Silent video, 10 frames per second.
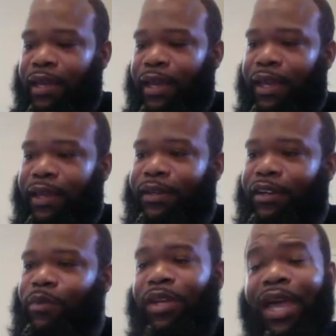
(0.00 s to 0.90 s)
And
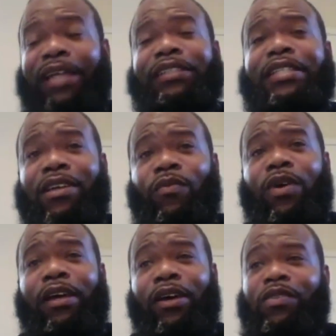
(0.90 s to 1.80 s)
actually,
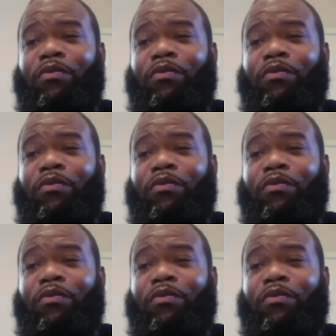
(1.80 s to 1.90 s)
someone else